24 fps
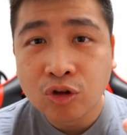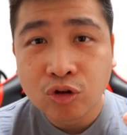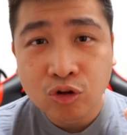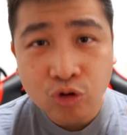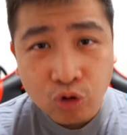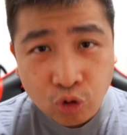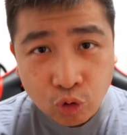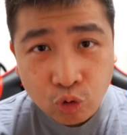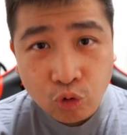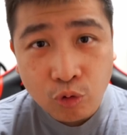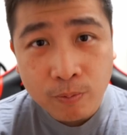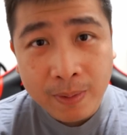
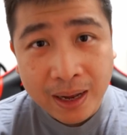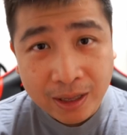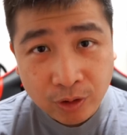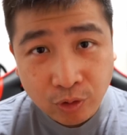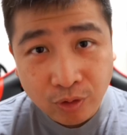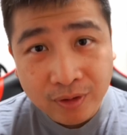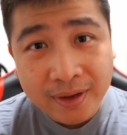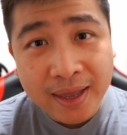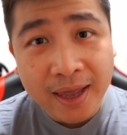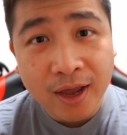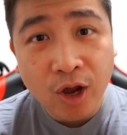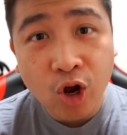Do but
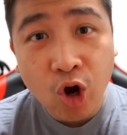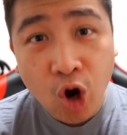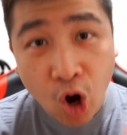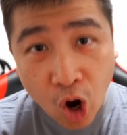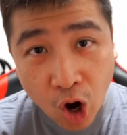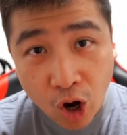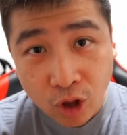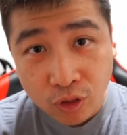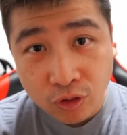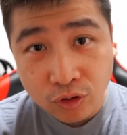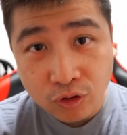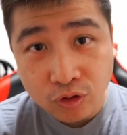don't get
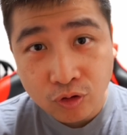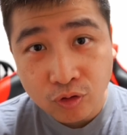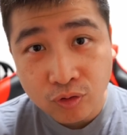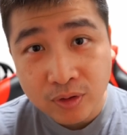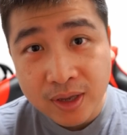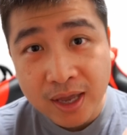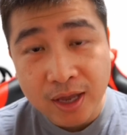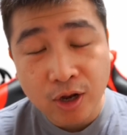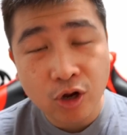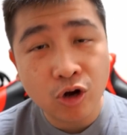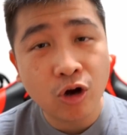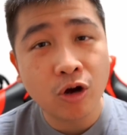caught. You
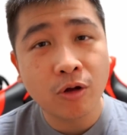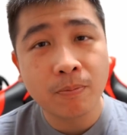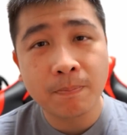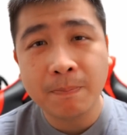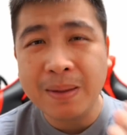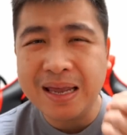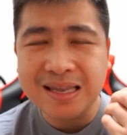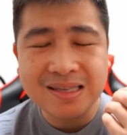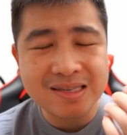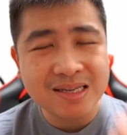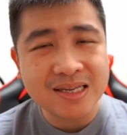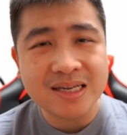get caught,
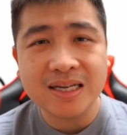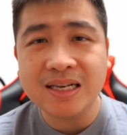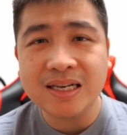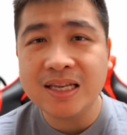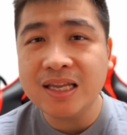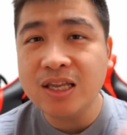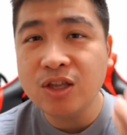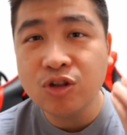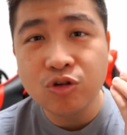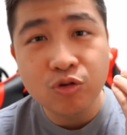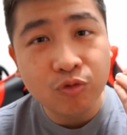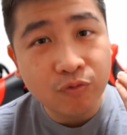basically
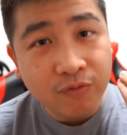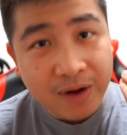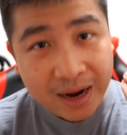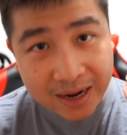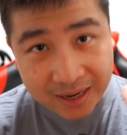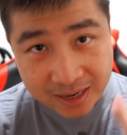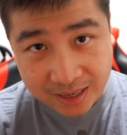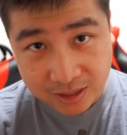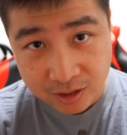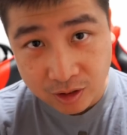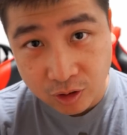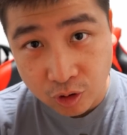you
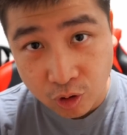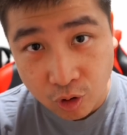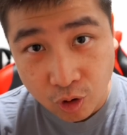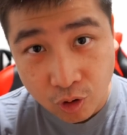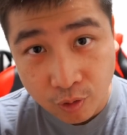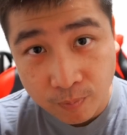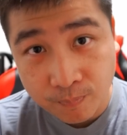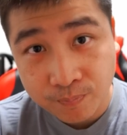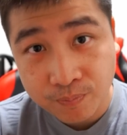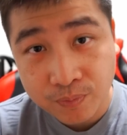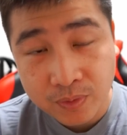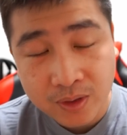violate the law,
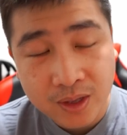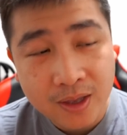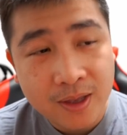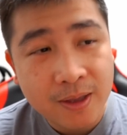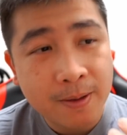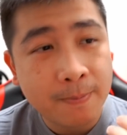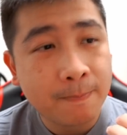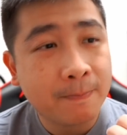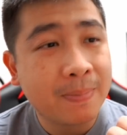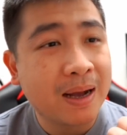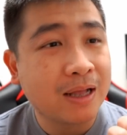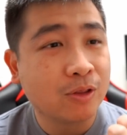
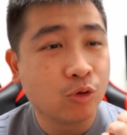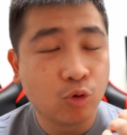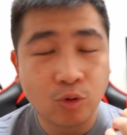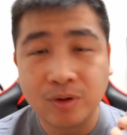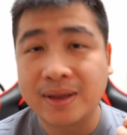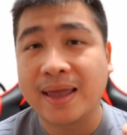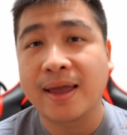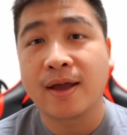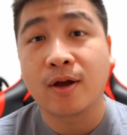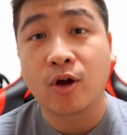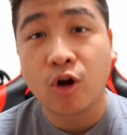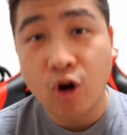but don't
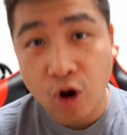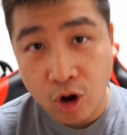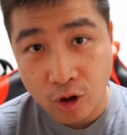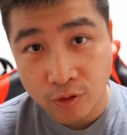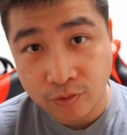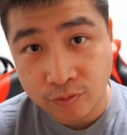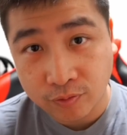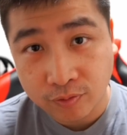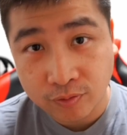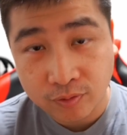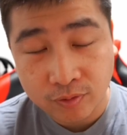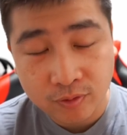get caught.
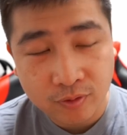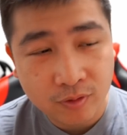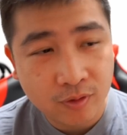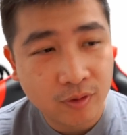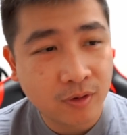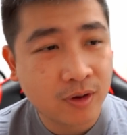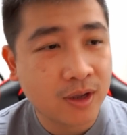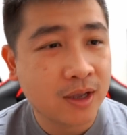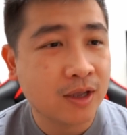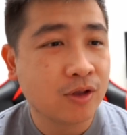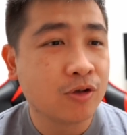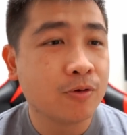
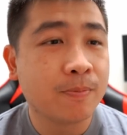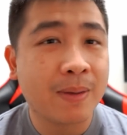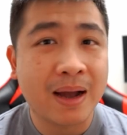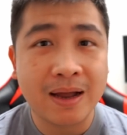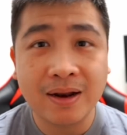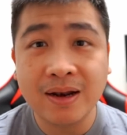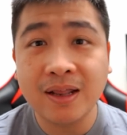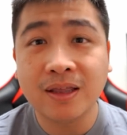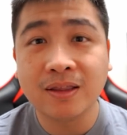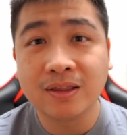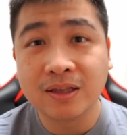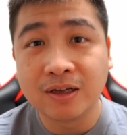Okay, you
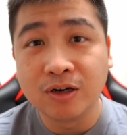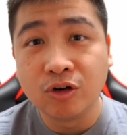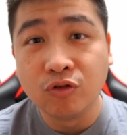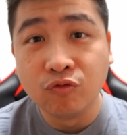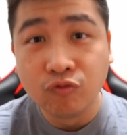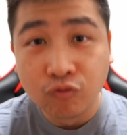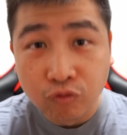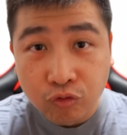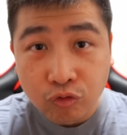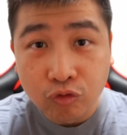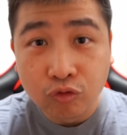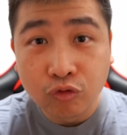violate the
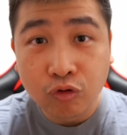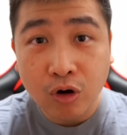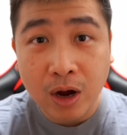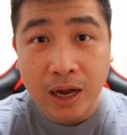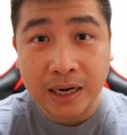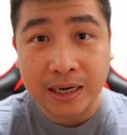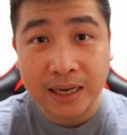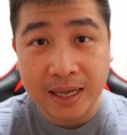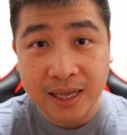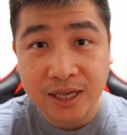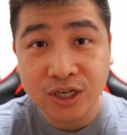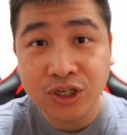rule,
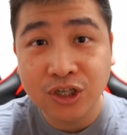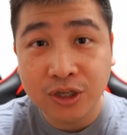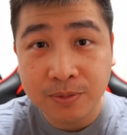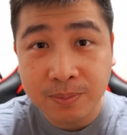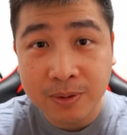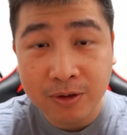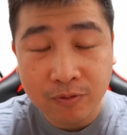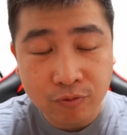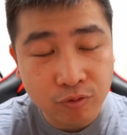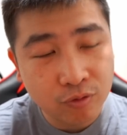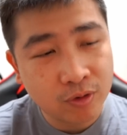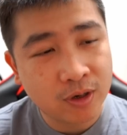the
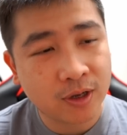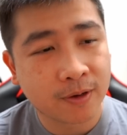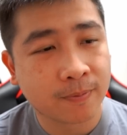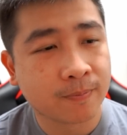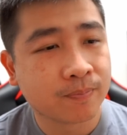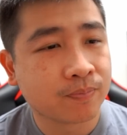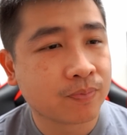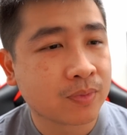HDB ruling.